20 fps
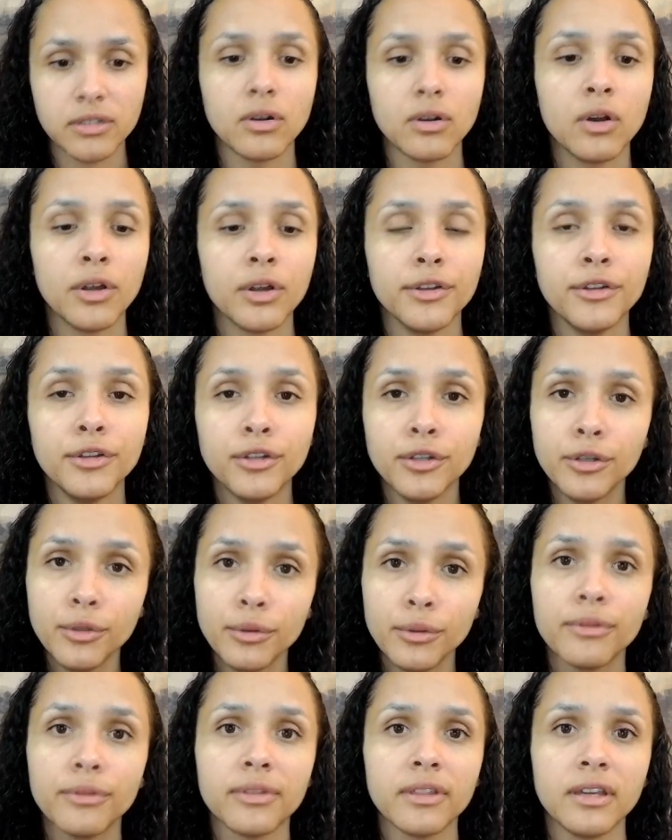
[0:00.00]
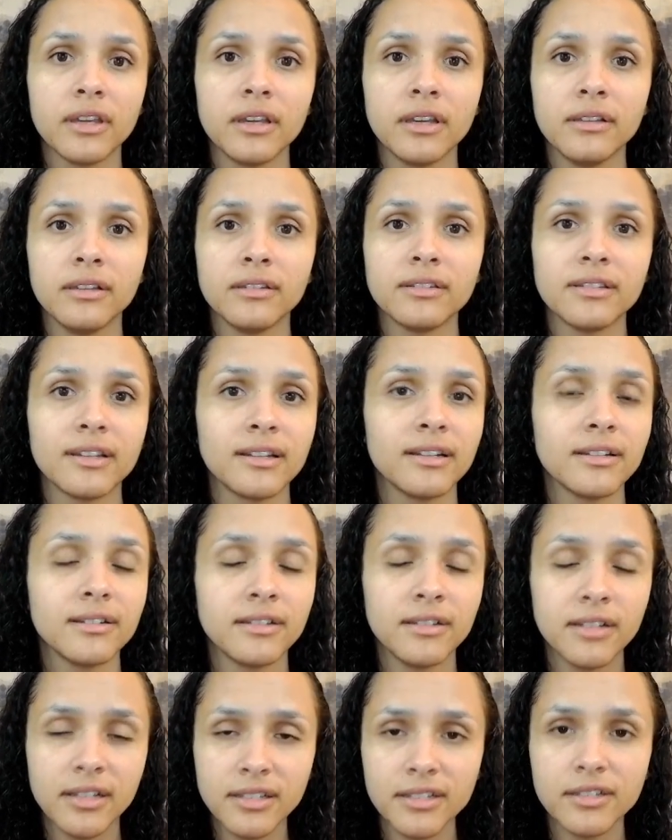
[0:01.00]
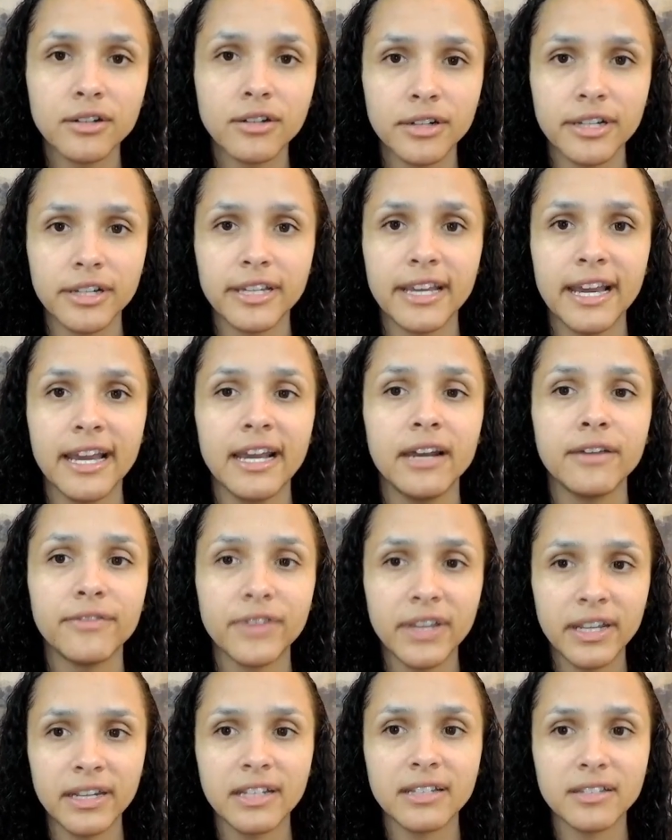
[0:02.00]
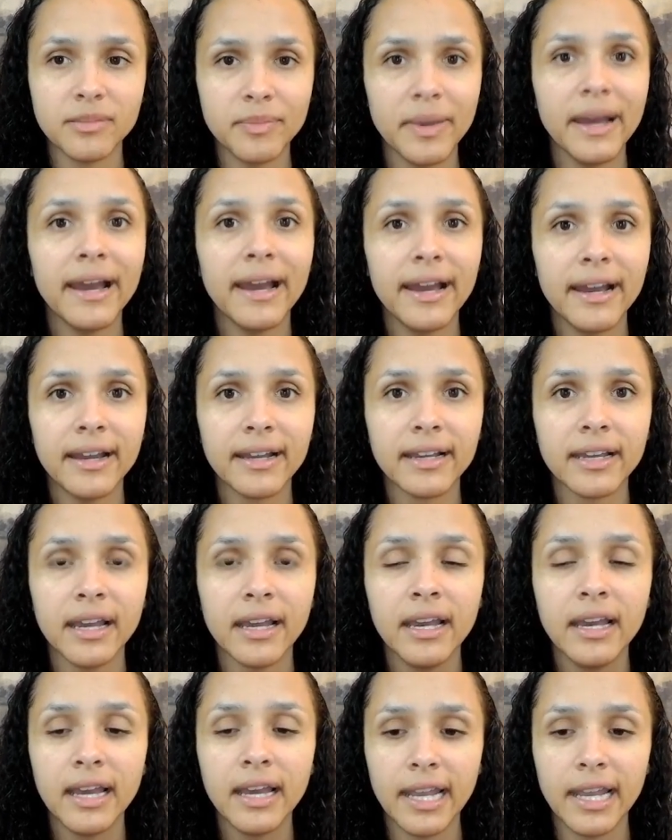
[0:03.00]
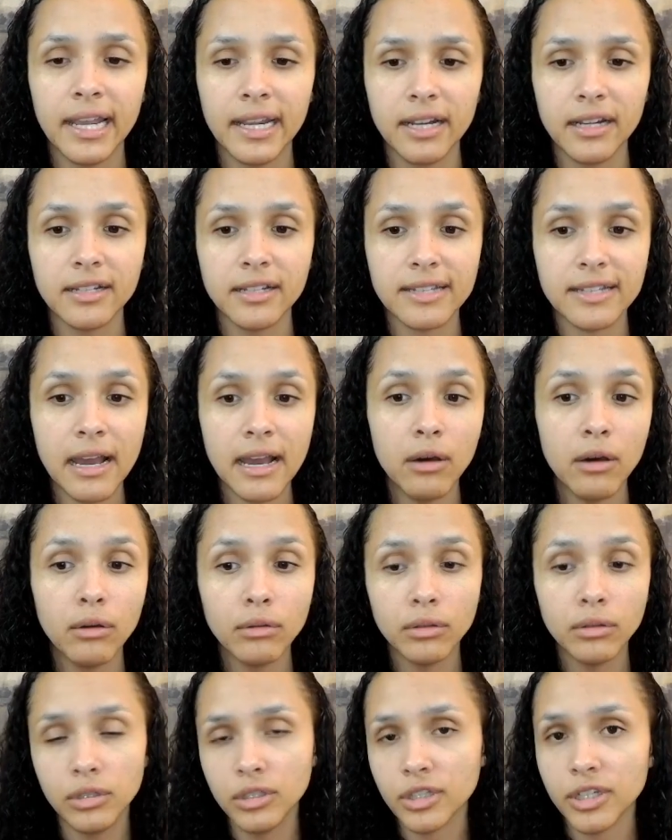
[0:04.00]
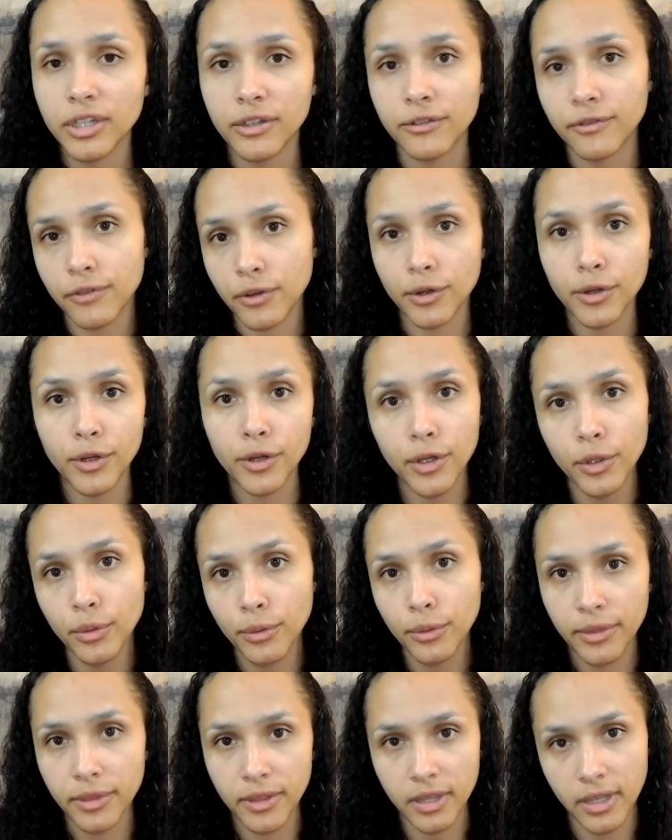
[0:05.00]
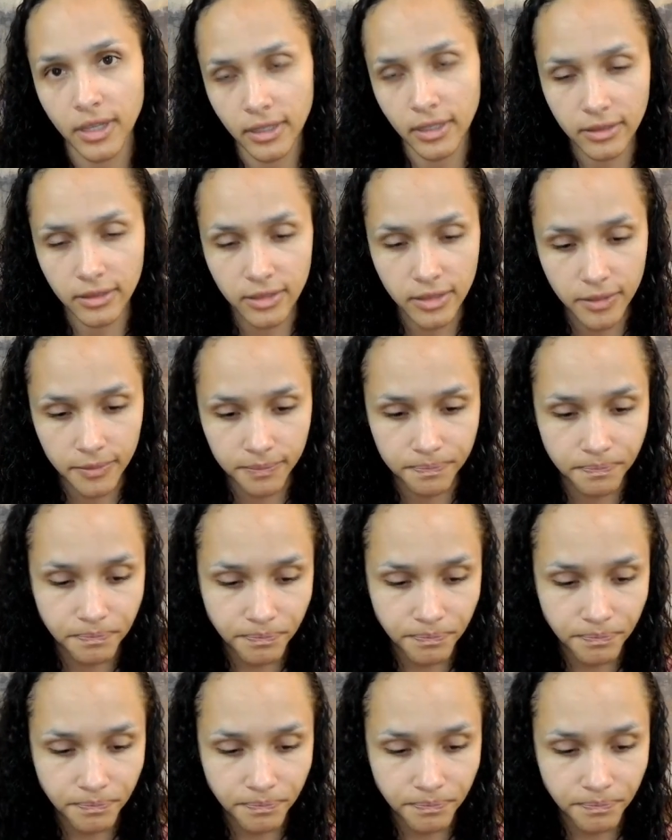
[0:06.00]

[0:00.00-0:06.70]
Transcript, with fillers: on new things that it doesn't already have in its bag, and it is out looking for new things,